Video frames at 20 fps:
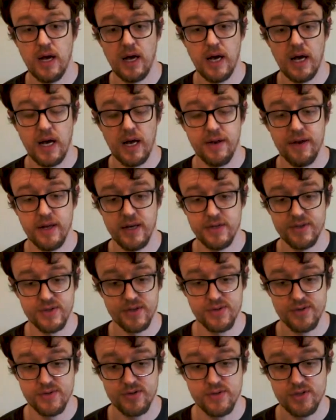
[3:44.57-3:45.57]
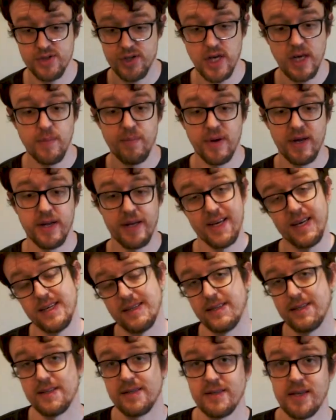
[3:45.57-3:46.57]
and it's as cheap and
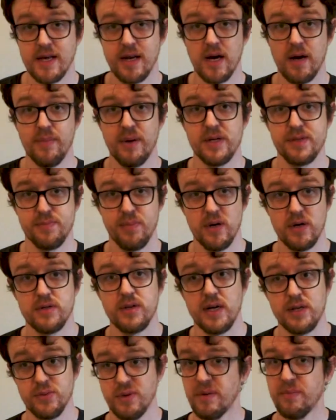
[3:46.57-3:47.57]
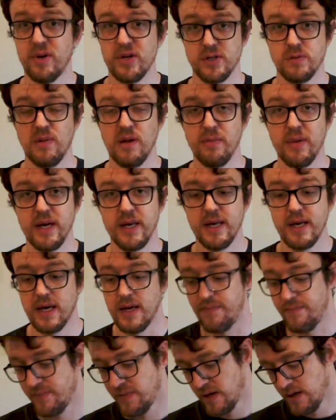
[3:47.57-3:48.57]
easy to set up as we can possibly make it.